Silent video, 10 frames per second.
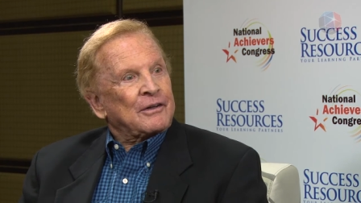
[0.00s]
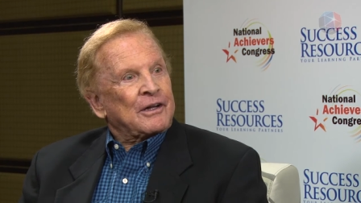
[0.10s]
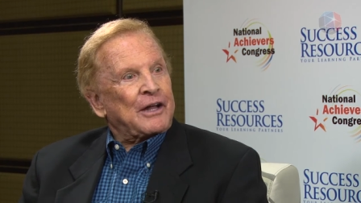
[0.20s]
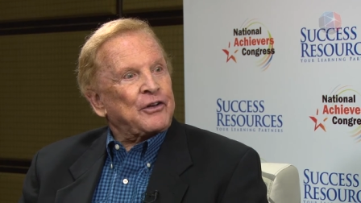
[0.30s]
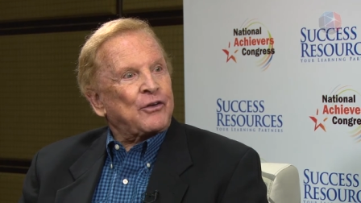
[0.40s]

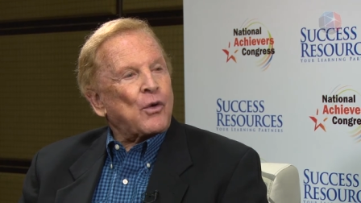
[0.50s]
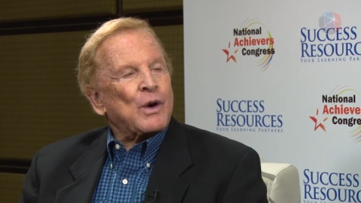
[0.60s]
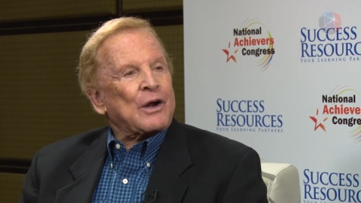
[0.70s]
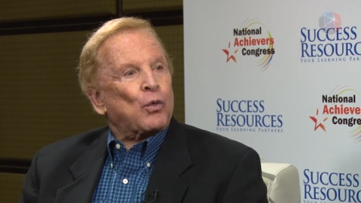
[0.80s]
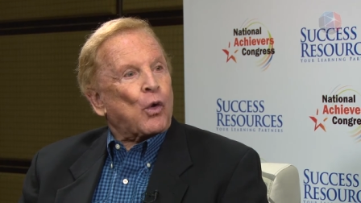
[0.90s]
and you don't
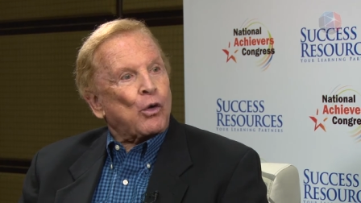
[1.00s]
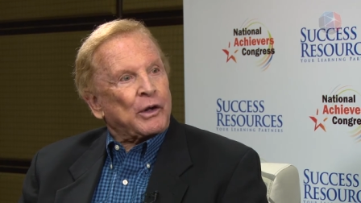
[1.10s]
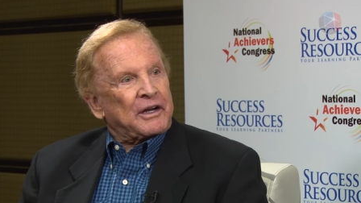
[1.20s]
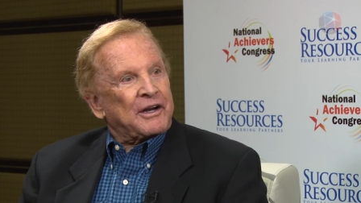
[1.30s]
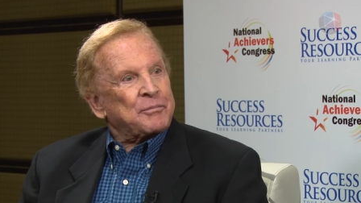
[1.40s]
want to roll
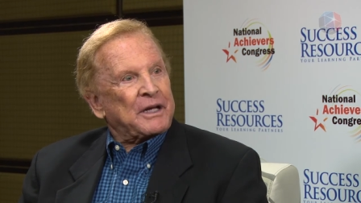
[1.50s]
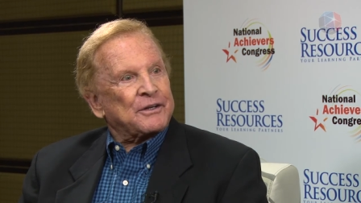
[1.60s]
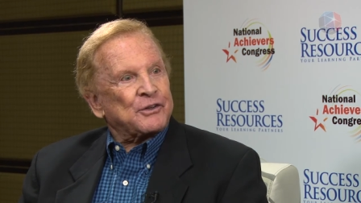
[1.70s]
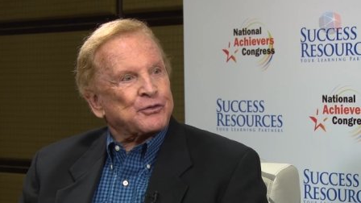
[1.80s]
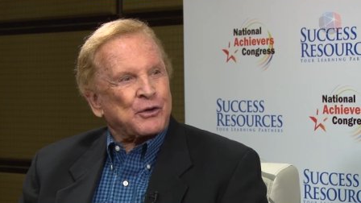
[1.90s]
in it
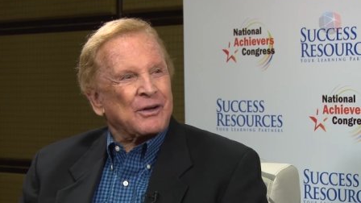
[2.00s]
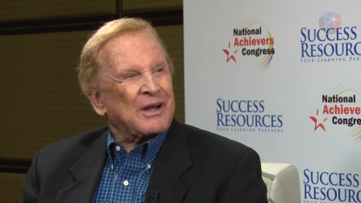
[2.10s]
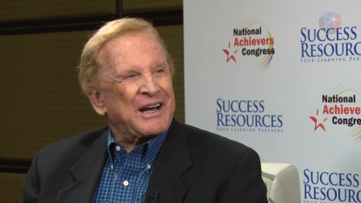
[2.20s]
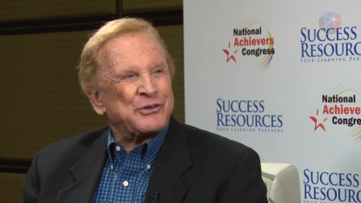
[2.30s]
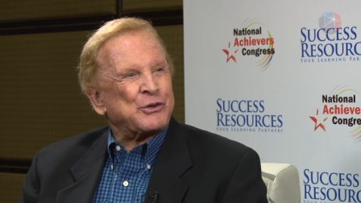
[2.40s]
because
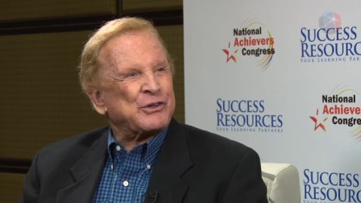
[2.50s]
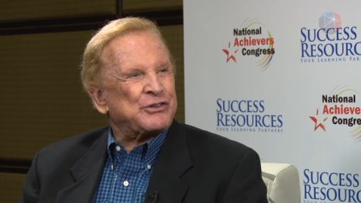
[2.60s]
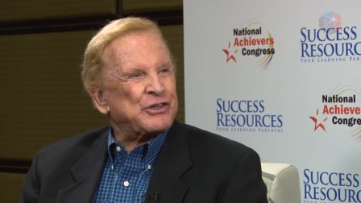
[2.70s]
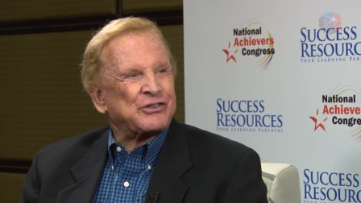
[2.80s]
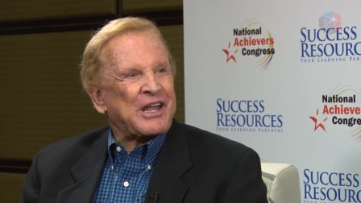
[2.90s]
fertilizer is,
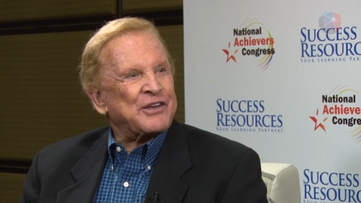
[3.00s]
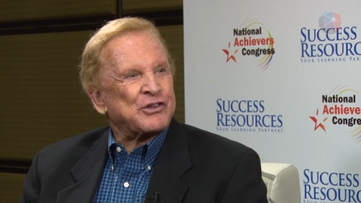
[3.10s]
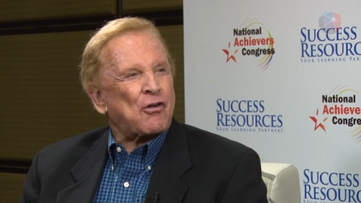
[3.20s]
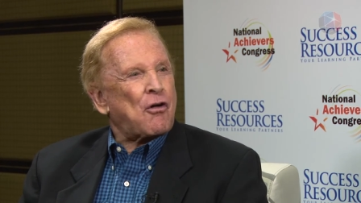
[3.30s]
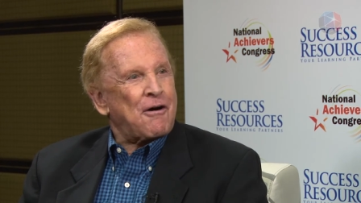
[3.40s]
just has
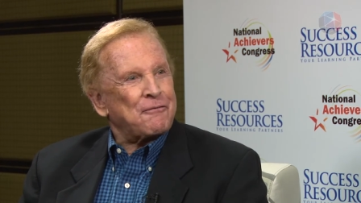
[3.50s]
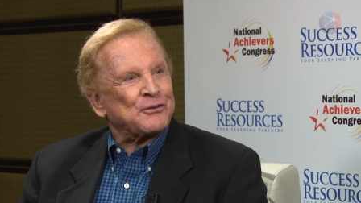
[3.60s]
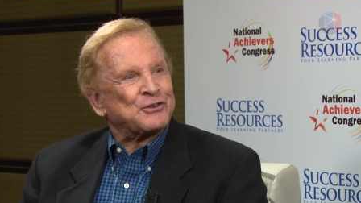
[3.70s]
an awful